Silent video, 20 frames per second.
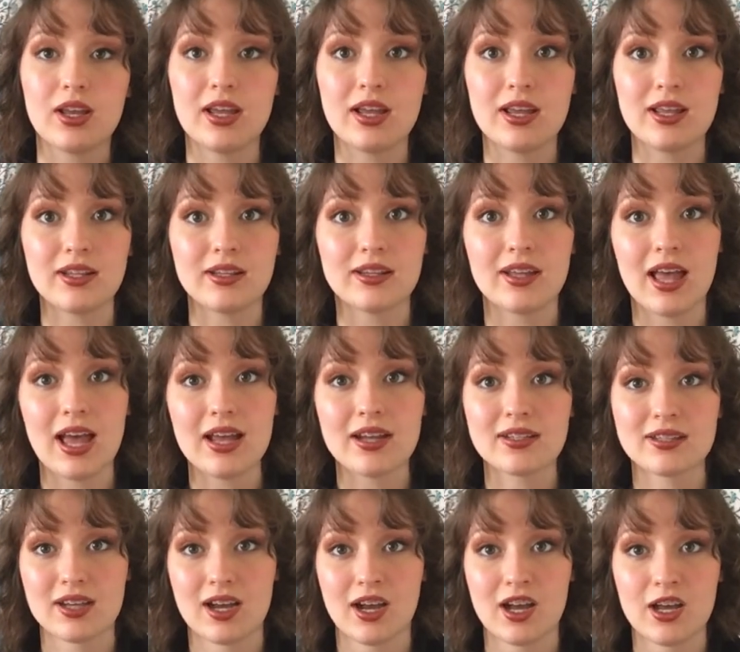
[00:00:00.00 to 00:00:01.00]
in that
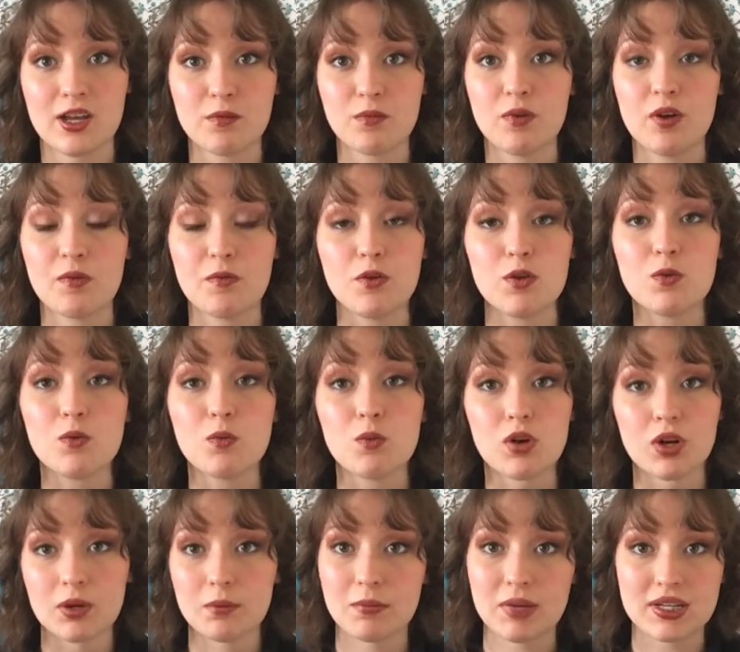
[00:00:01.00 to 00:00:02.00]
time, if you
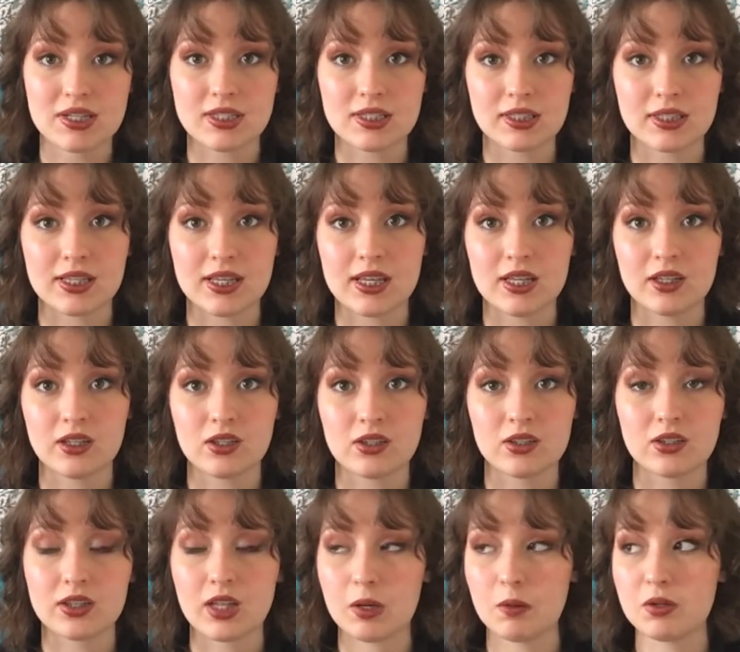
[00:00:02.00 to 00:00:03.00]
were mentally ill,
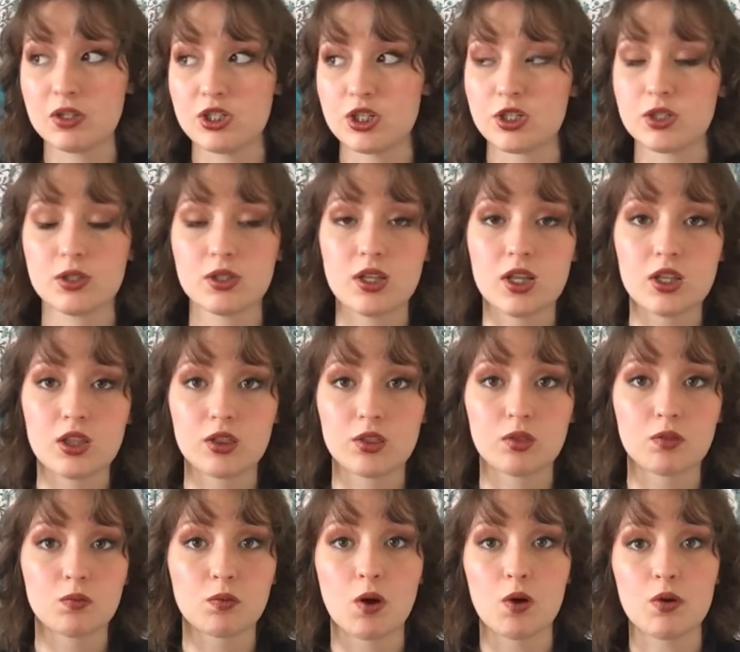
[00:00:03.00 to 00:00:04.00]
they would just
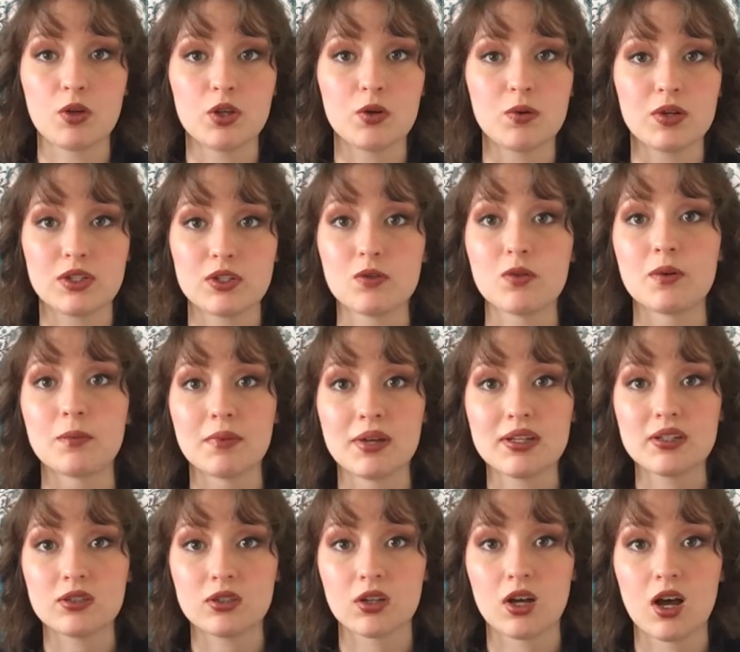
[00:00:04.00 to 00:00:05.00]
throw you into a
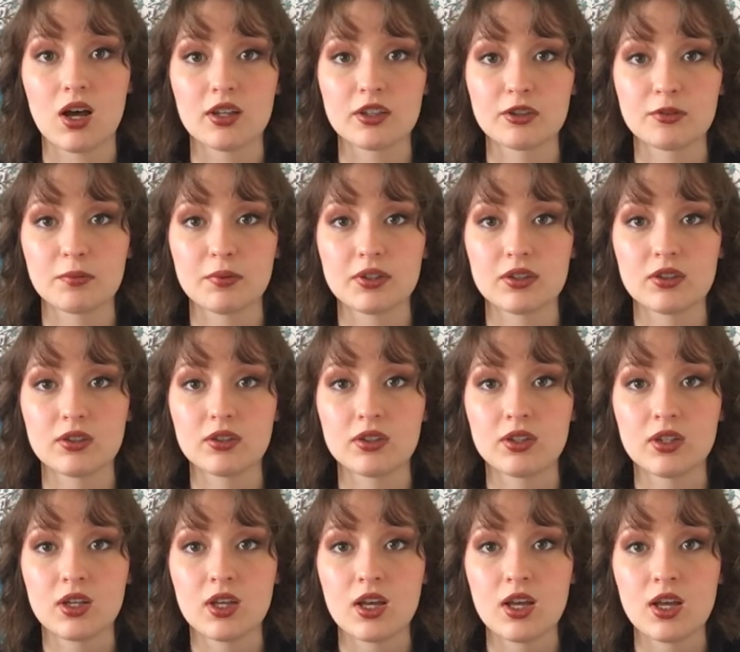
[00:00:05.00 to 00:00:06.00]
mental hospital.
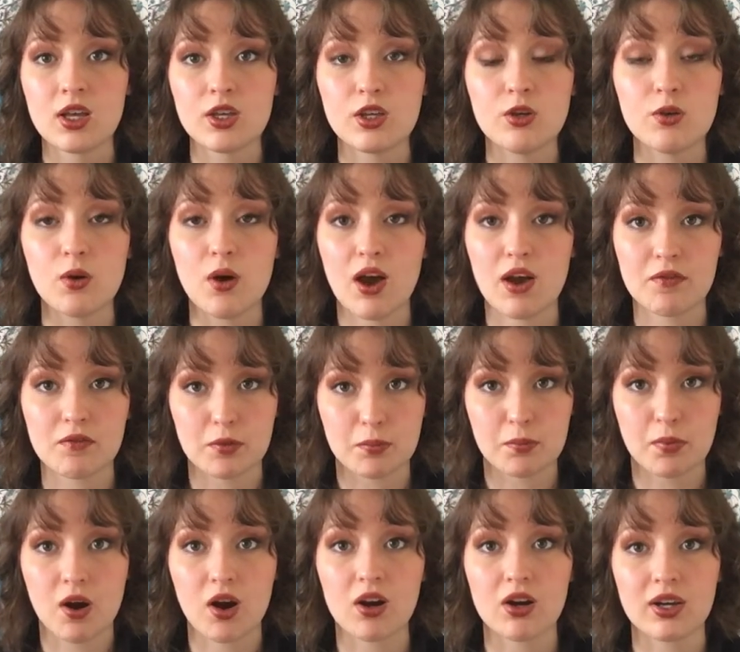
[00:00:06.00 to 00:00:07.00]
You don't have a
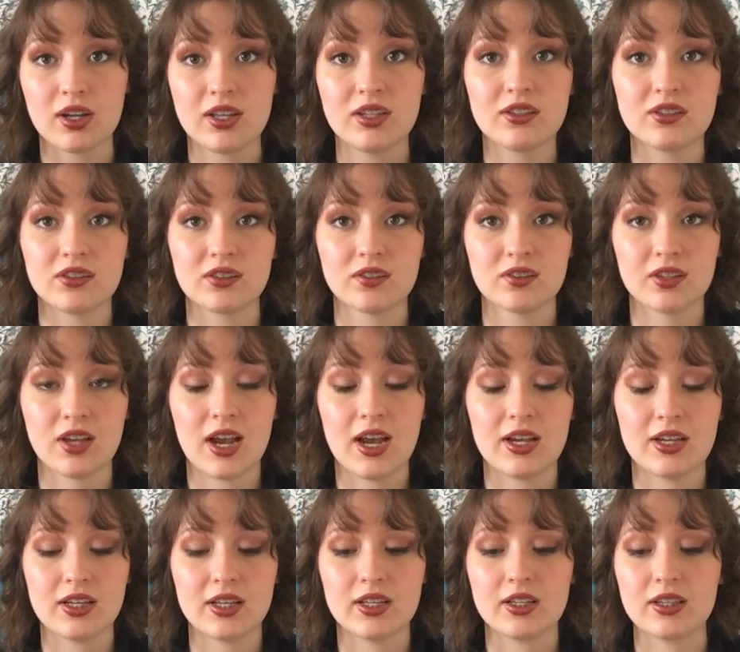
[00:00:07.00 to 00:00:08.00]
part in
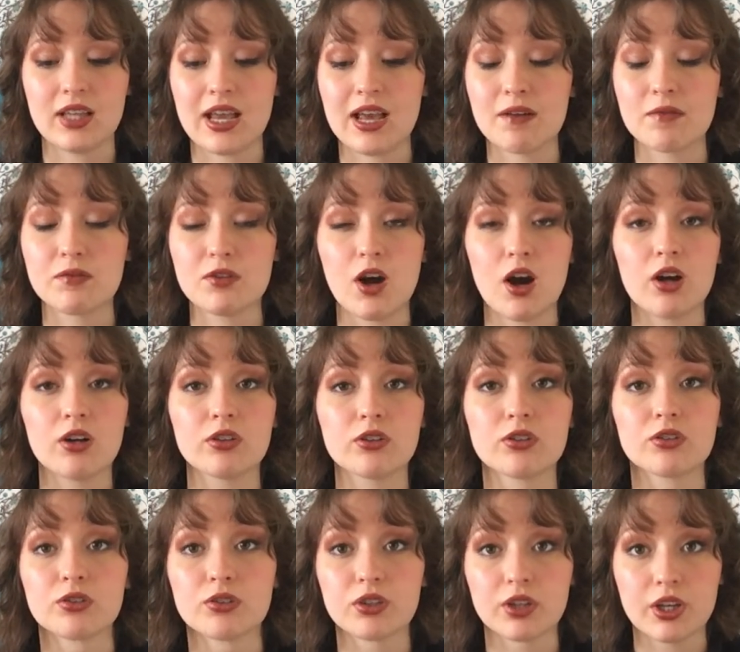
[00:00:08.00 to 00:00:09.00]
society. They have
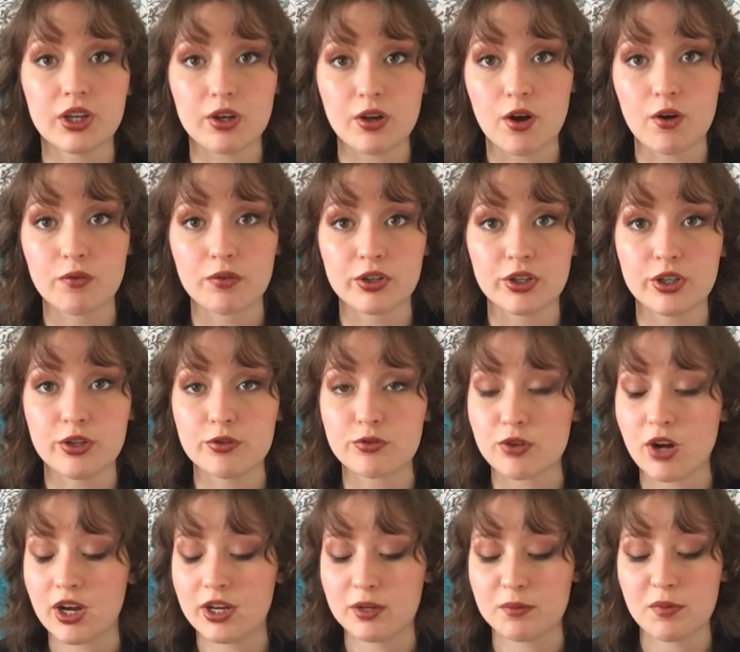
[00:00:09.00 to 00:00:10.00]
doctors looking over you,
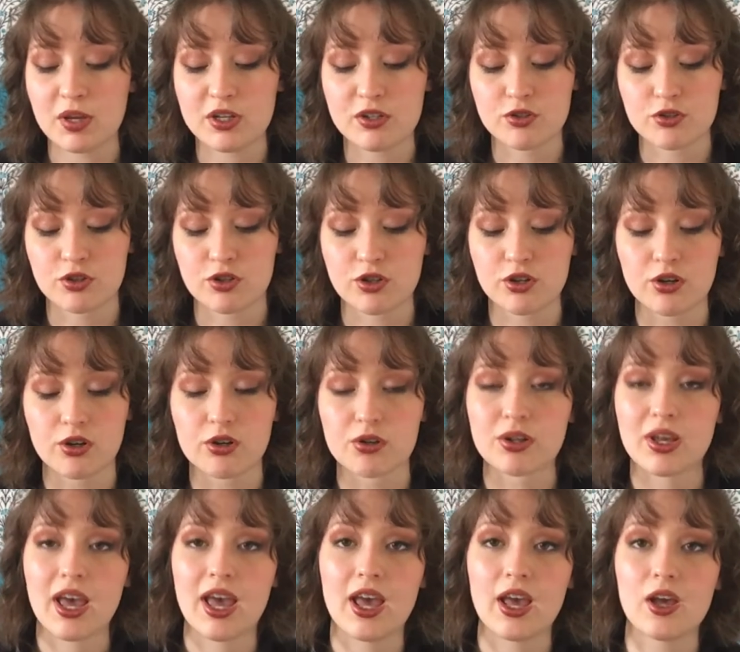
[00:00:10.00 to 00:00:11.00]
trying to make sure you're
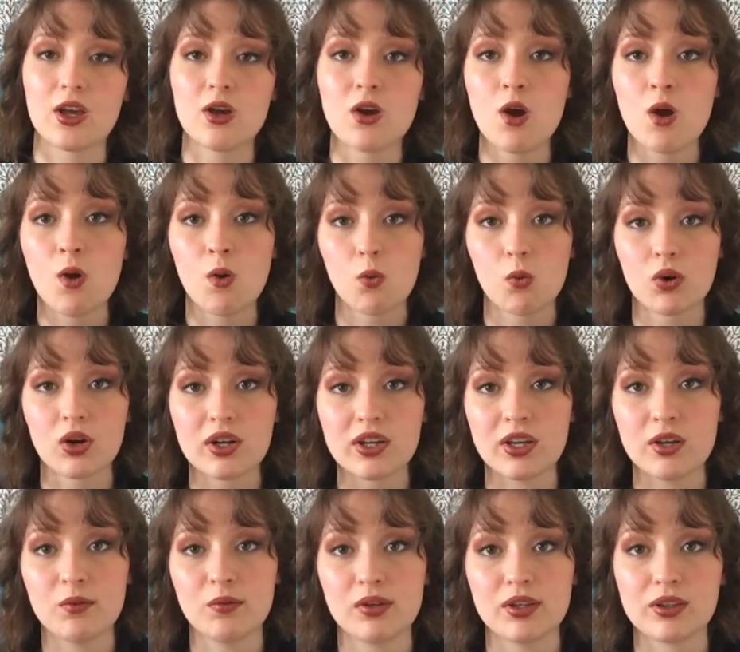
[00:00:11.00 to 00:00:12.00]
okay,
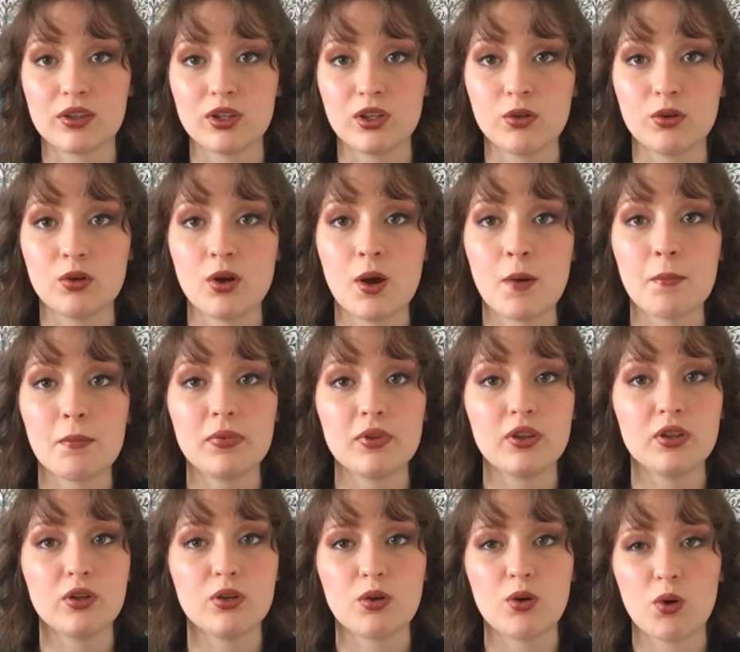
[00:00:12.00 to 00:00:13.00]
working with you, but
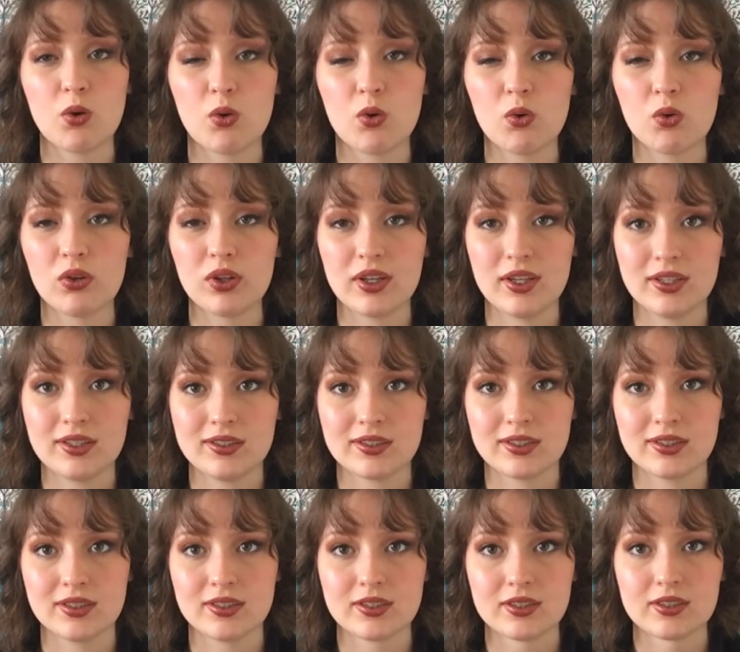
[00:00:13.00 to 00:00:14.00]
the goal
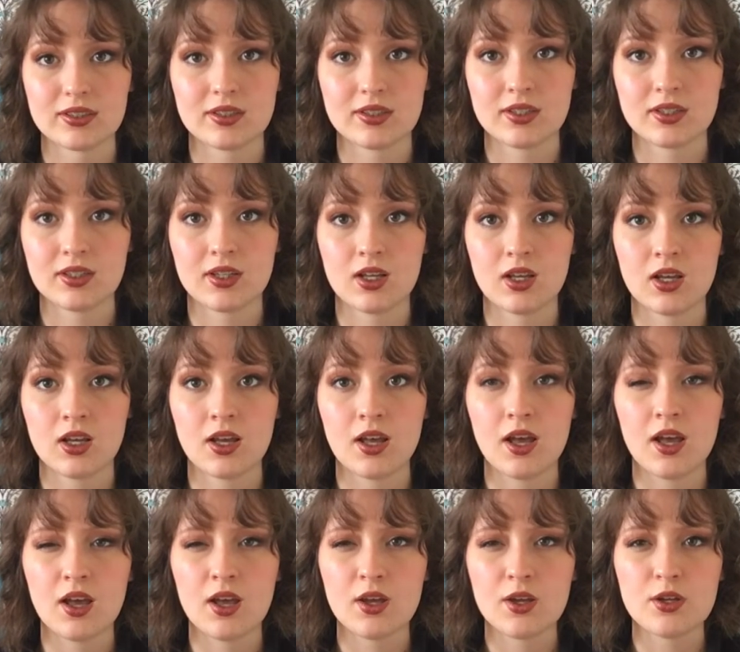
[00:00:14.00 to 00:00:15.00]
isn't
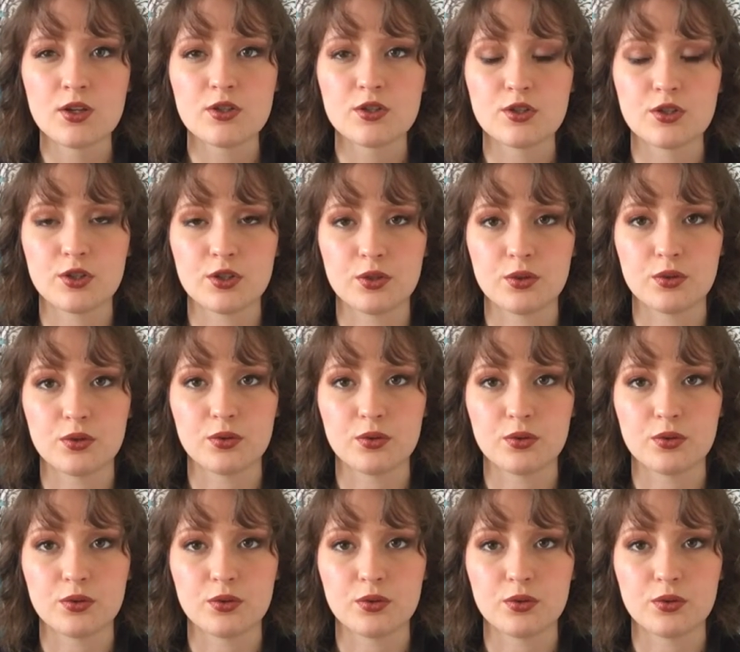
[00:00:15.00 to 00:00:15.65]
to